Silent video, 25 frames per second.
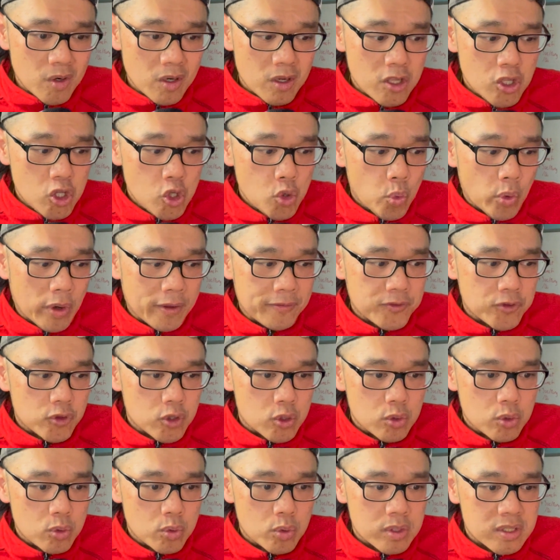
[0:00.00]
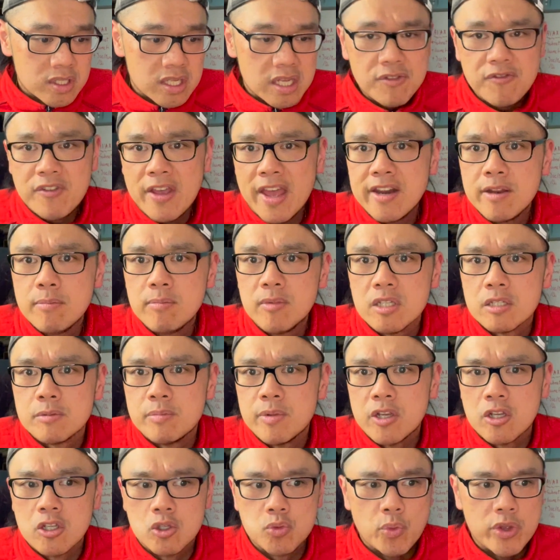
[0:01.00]
you want to save animals
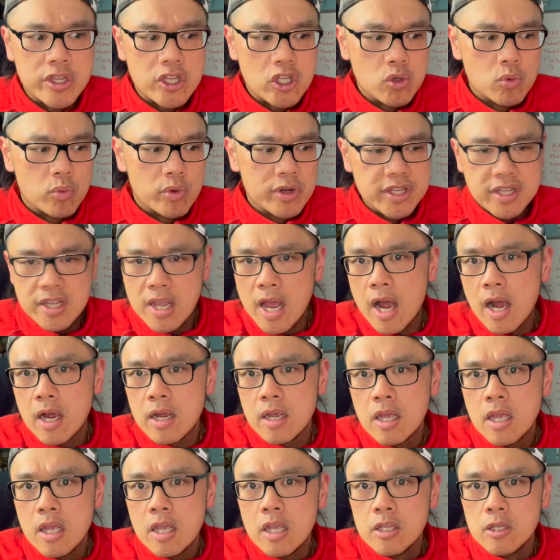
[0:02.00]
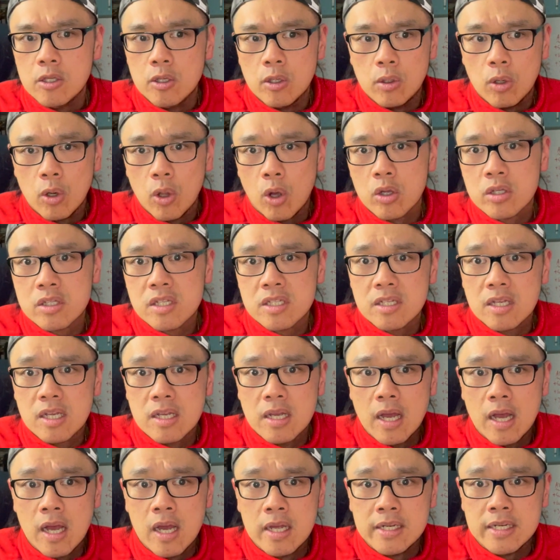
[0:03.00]
because when you were young, you lost
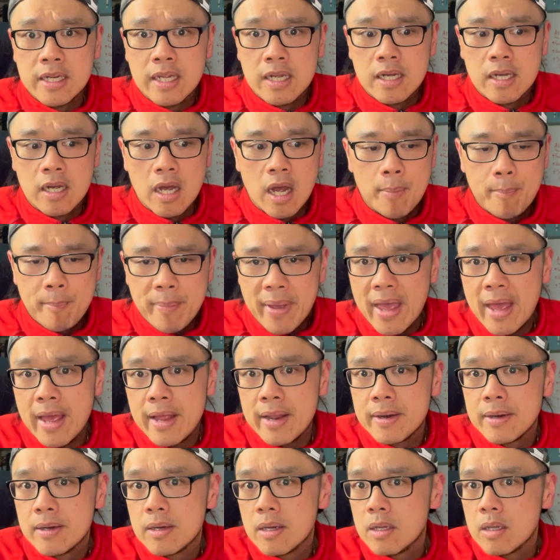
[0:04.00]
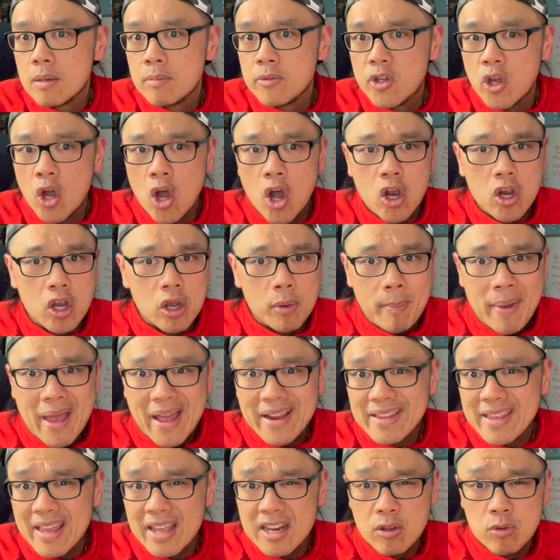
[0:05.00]
a pet dog, a
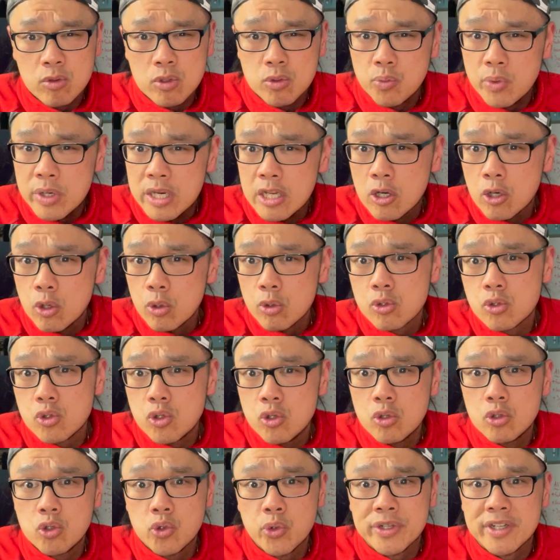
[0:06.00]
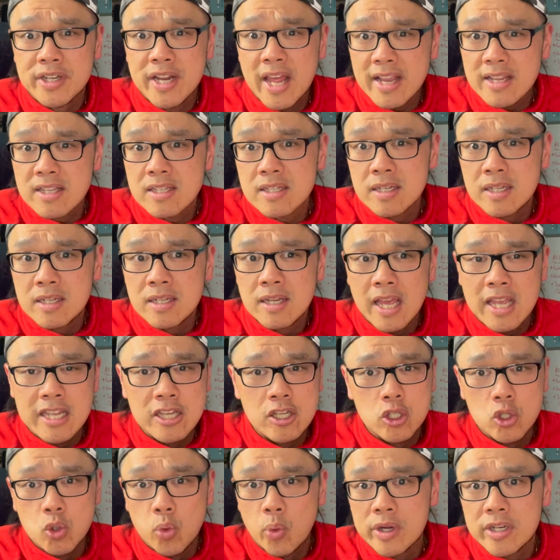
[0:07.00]
pet cat that was really close to you through an accident, and
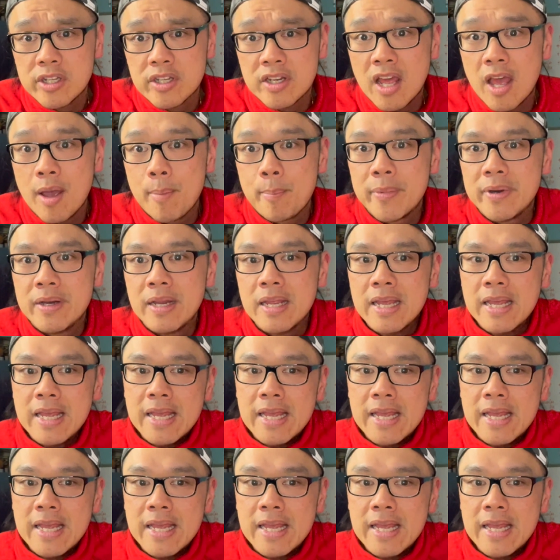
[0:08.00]
you don't want it to happen,